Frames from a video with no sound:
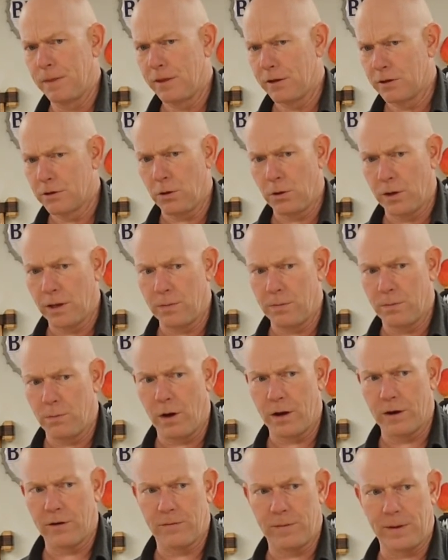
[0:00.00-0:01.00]
There's only
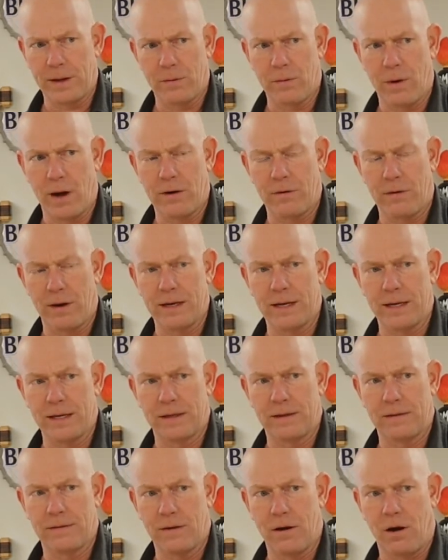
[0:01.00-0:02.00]
one of me. Why do I
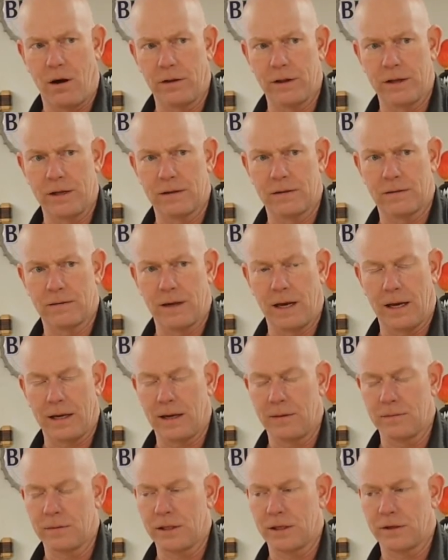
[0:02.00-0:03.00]
need all these
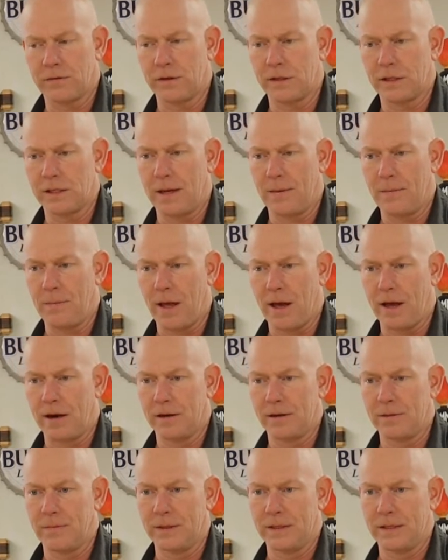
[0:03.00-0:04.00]
goddamn six foot step
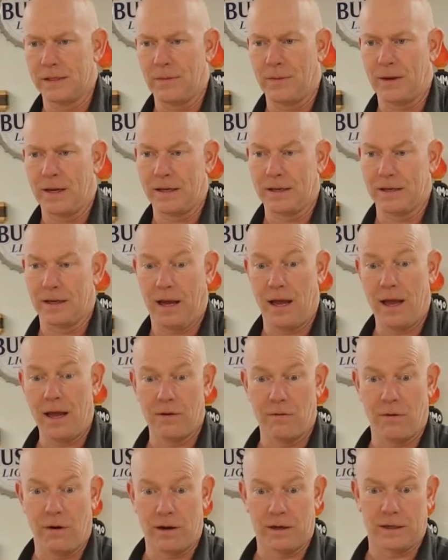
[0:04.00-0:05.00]
ladders? But somebody's like, hey,
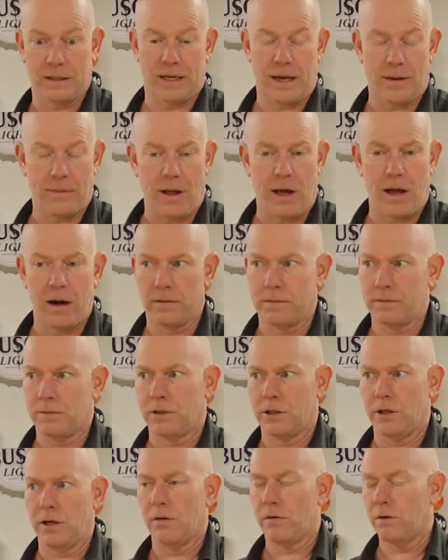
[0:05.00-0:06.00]
you want a step ladder?
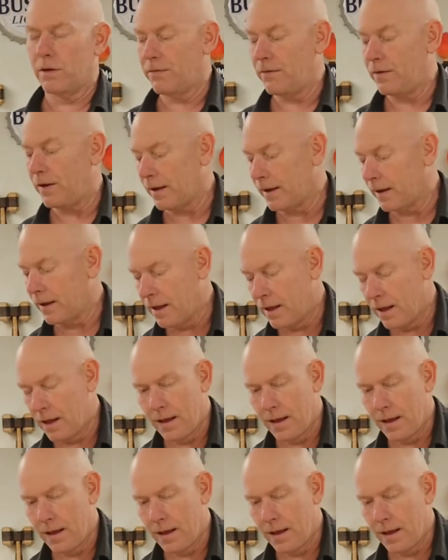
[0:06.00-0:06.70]
Sure, what the fuck?